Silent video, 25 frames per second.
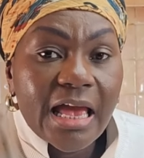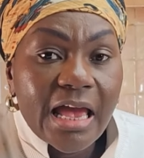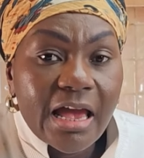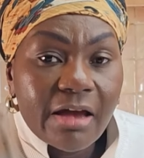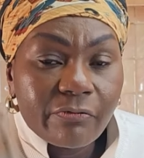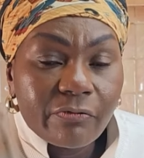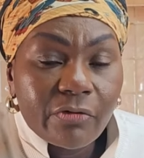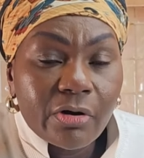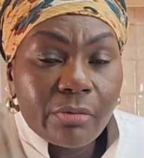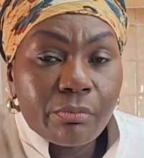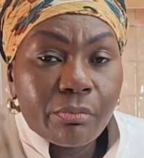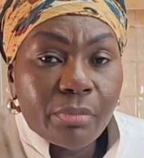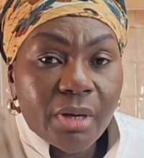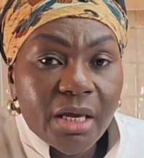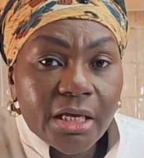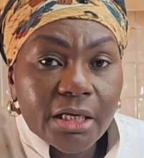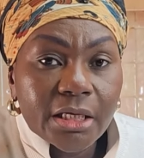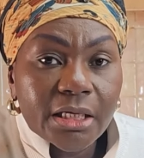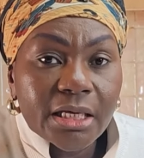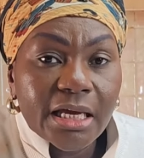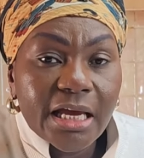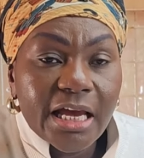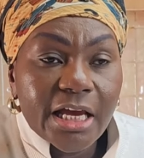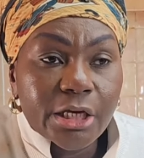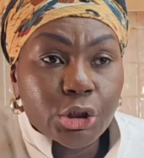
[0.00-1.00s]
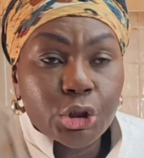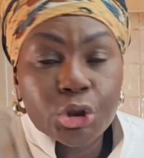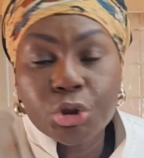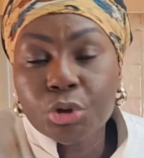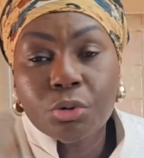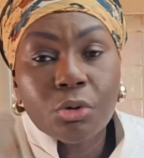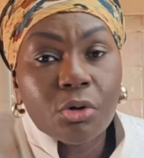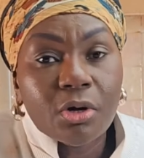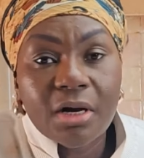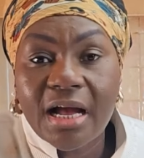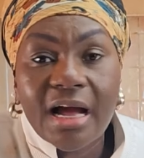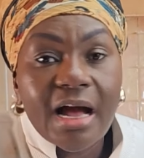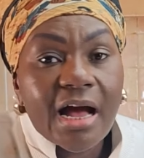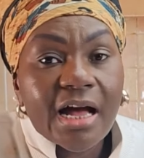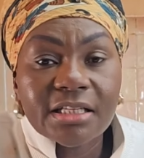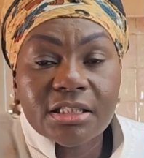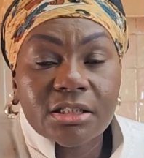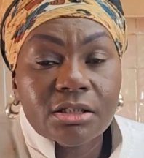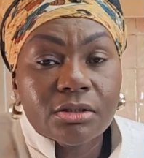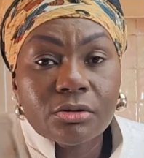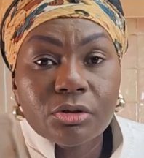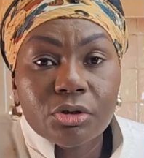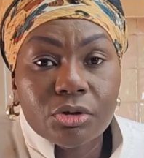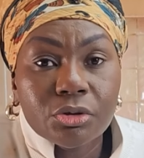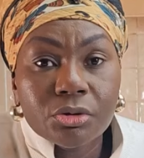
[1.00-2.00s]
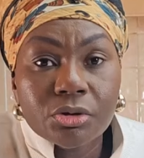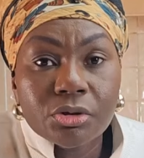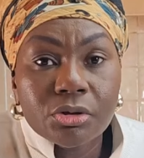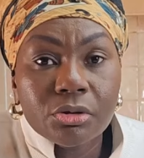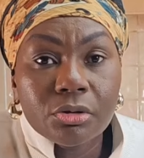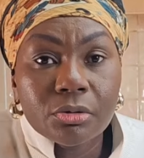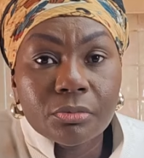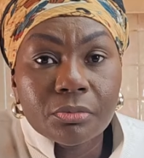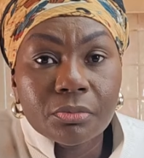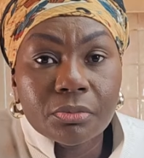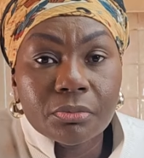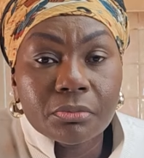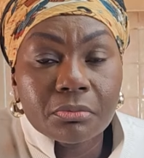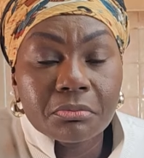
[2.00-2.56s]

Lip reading: ever make a shortcut to YouTube.